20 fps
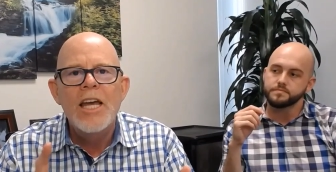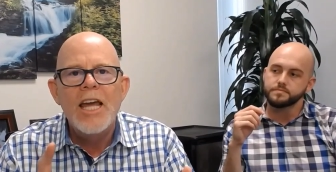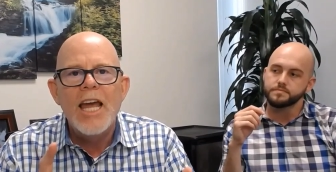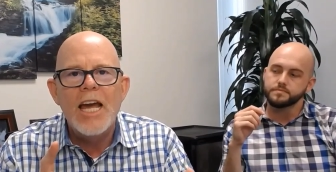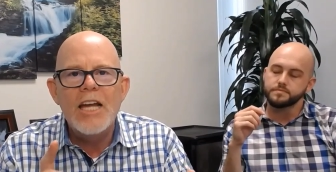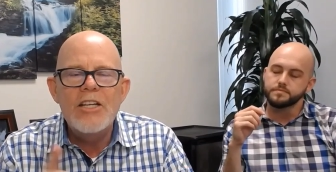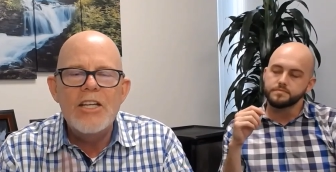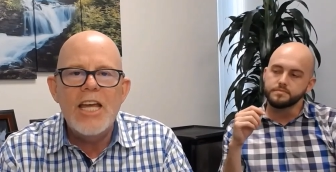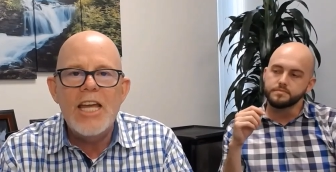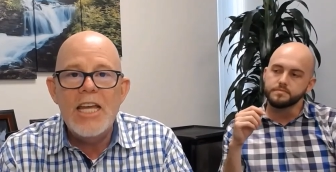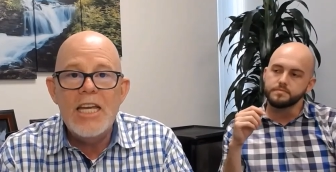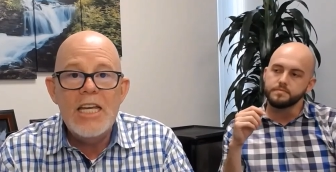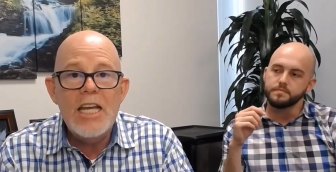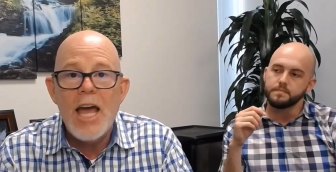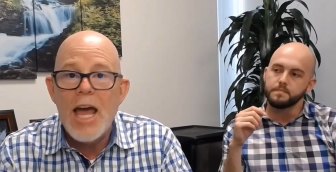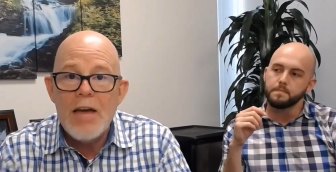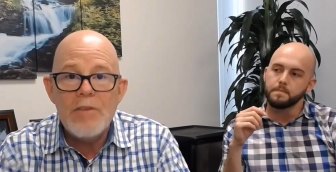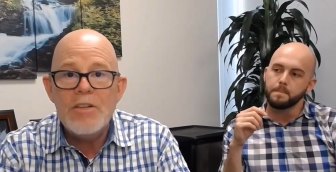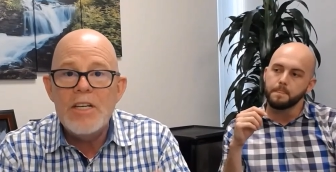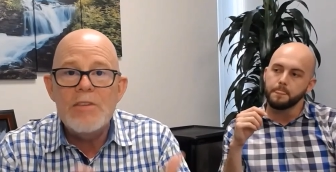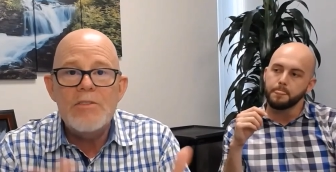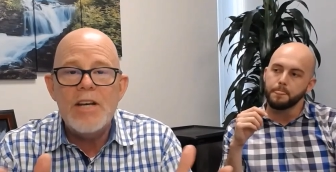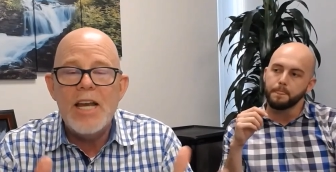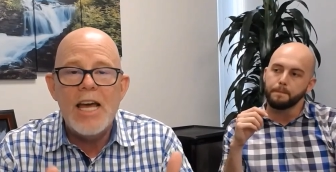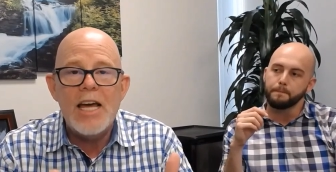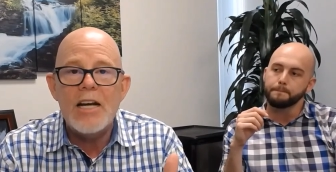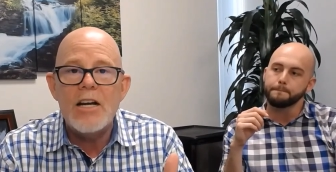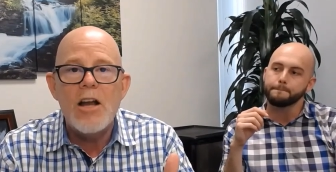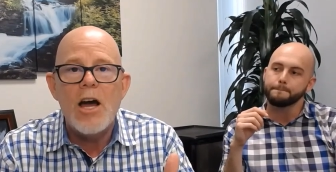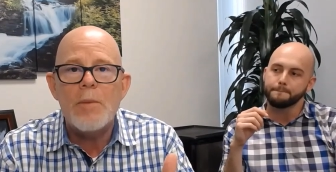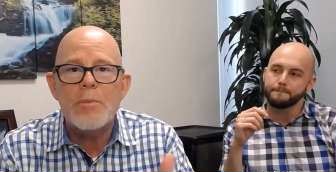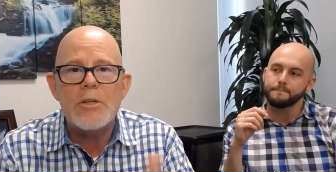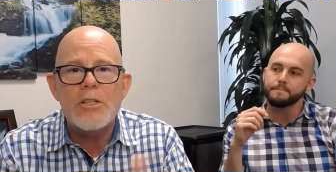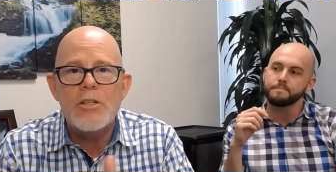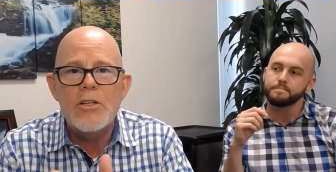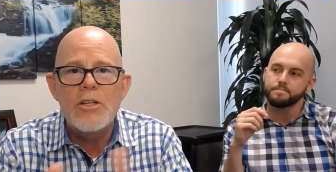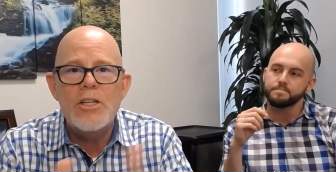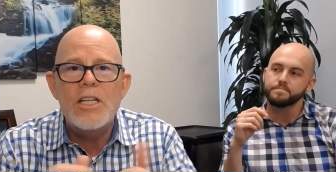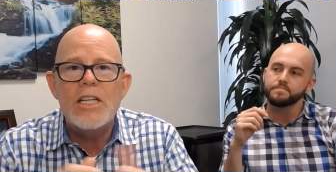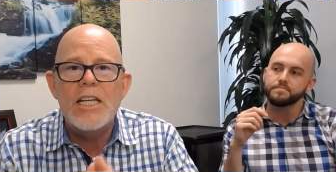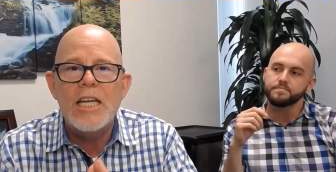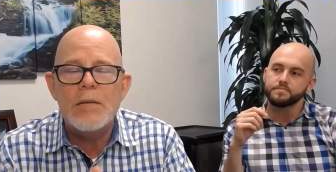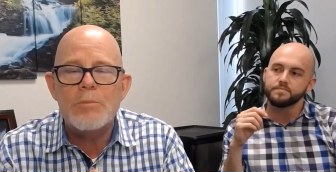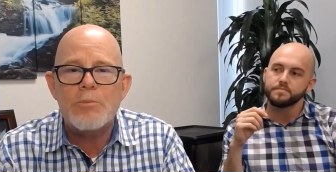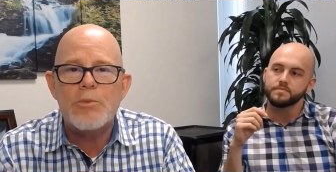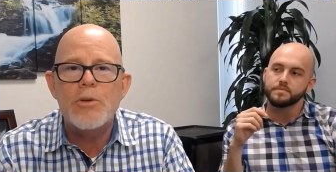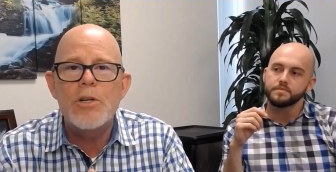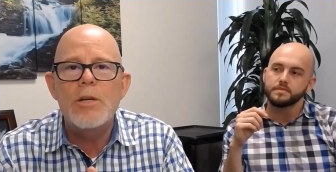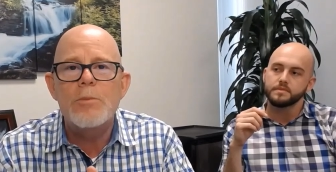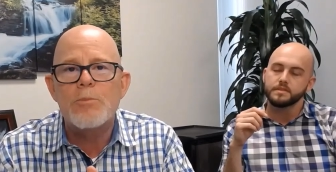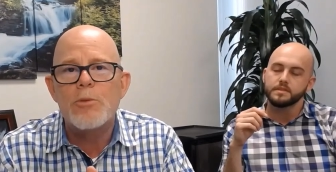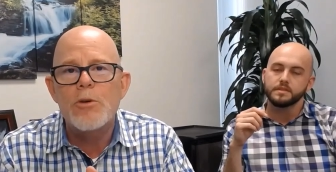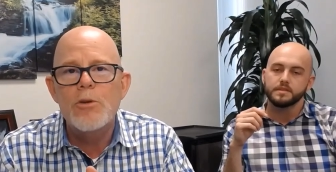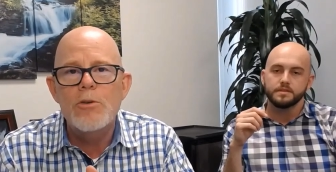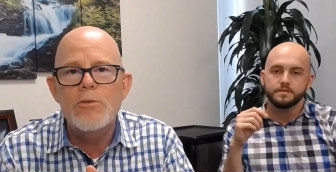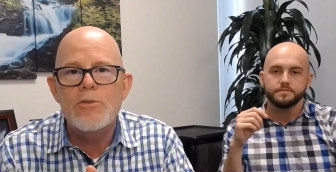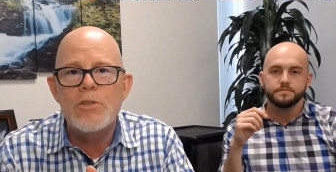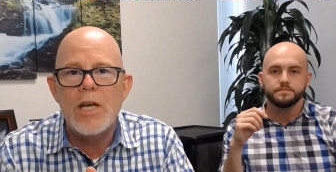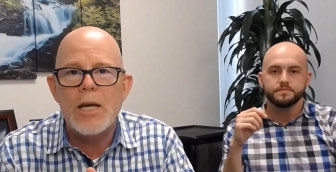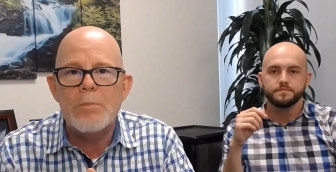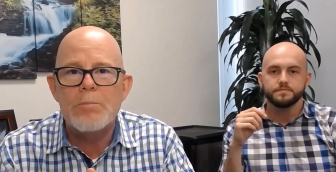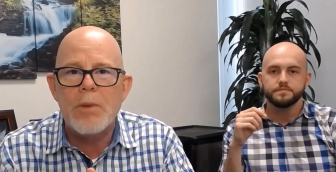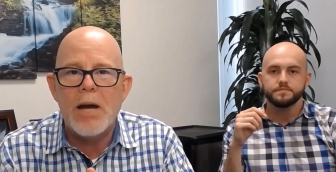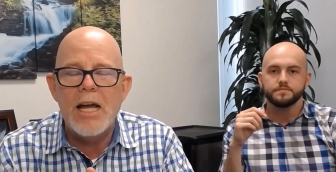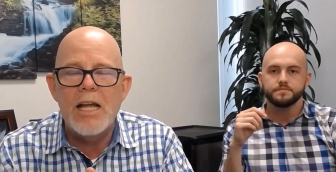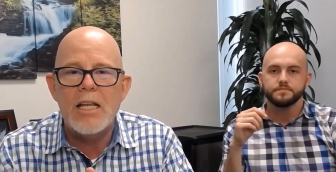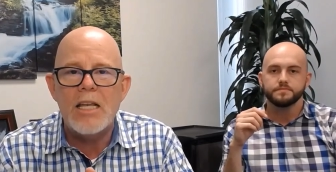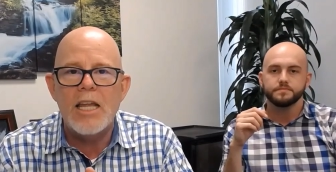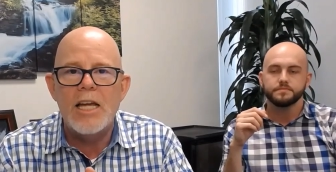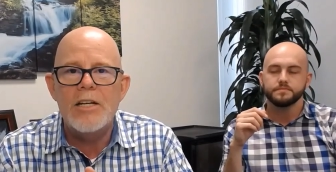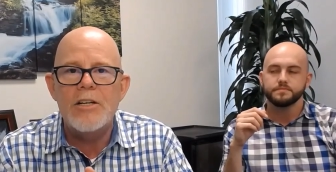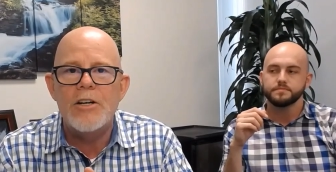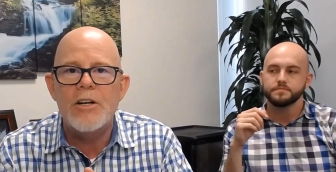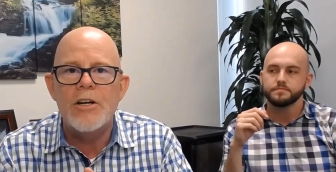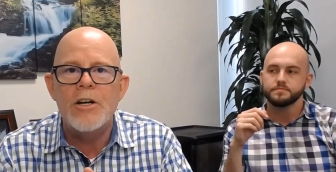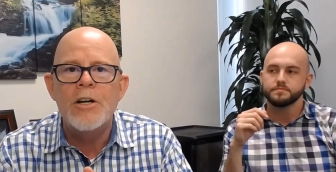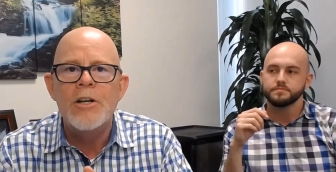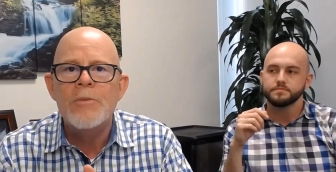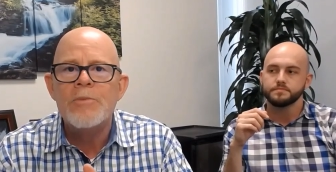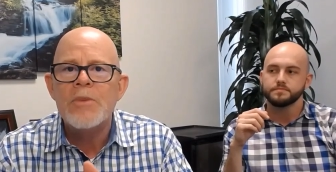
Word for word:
Speaker 1: and you, you haven't even had an opportunity to get pre approved yet by a lender.